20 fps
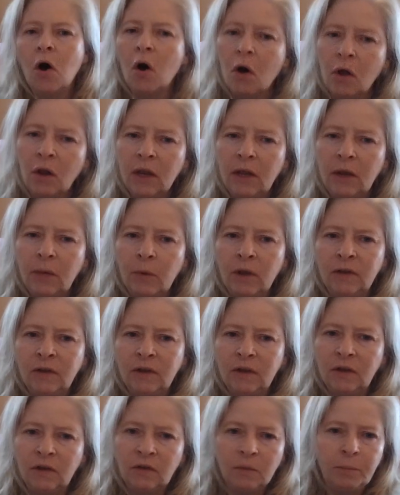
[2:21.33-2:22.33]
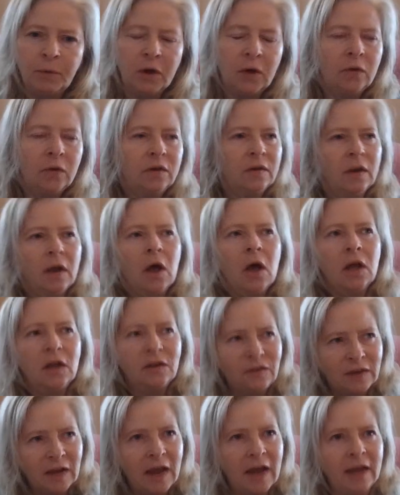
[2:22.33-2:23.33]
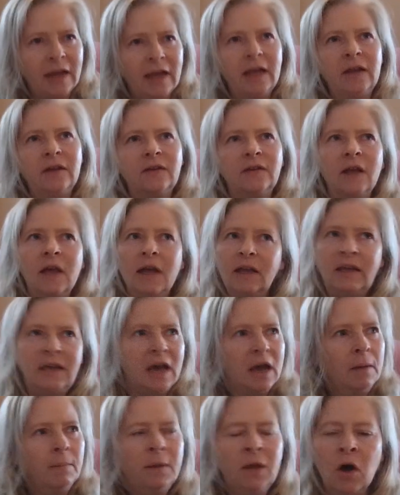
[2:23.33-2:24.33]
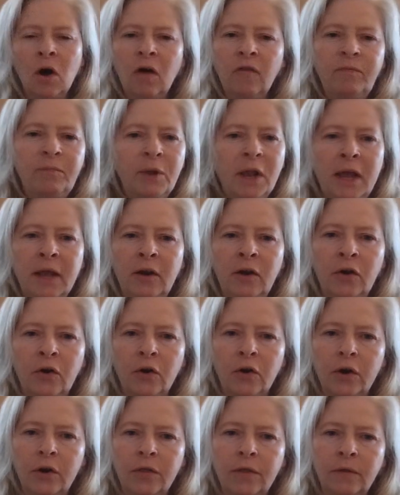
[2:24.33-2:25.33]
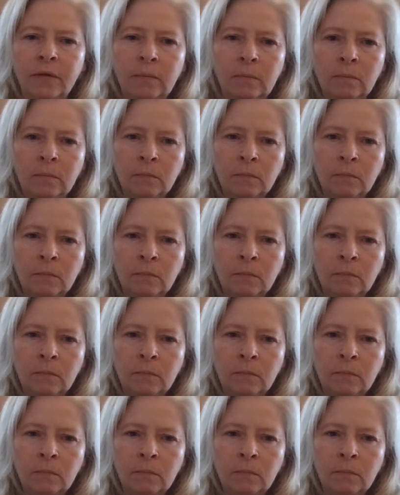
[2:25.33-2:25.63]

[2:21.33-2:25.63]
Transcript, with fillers: holy ones, can supposedly say is, get me off planet Earth.